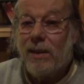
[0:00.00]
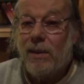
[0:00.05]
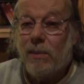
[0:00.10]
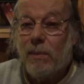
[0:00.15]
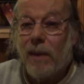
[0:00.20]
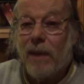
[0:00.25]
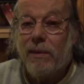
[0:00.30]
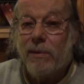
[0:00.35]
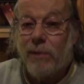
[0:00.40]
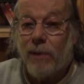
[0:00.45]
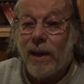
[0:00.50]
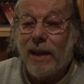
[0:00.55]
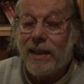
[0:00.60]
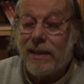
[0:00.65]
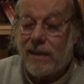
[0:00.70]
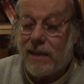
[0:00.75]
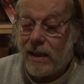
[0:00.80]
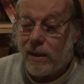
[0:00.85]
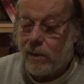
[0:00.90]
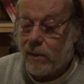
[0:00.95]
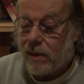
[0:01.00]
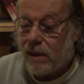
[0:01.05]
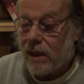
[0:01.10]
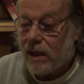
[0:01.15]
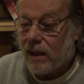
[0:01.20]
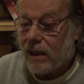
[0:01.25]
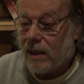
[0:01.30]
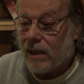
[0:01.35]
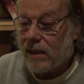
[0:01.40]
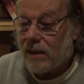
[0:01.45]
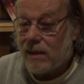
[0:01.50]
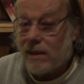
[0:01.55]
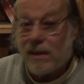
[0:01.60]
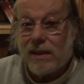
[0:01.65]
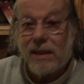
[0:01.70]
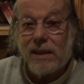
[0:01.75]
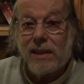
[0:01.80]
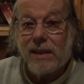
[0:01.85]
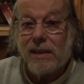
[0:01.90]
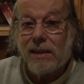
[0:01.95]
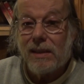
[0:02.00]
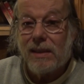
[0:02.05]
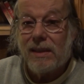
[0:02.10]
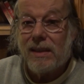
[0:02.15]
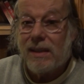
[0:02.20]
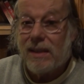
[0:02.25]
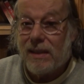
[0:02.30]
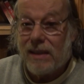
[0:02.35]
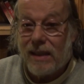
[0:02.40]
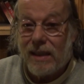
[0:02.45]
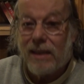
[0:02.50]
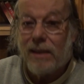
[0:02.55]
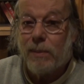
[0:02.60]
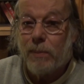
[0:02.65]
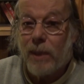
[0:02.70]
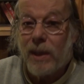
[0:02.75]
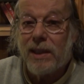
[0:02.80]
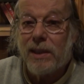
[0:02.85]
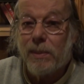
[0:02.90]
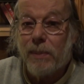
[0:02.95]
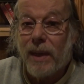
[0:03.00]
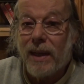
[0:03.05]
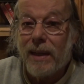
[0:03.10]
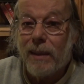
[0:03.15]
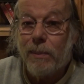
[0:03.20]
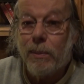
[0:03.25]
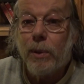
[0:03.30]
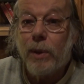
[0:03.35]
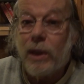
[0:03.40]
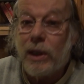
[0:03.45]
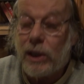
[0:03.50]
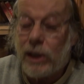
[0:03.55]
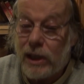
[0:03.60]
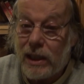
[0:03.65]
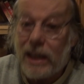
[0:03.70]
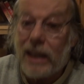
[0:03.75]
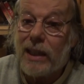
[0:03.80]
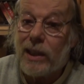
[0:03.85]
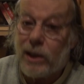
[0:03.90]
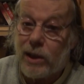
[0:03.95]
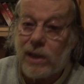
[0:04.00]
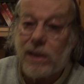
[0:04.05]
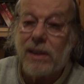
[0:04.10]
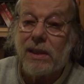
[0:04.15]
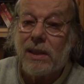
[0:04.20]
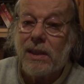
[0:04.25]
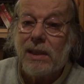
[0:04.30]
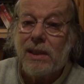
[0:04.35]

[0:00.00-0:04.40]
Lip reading: my friends out there and express my appreciation.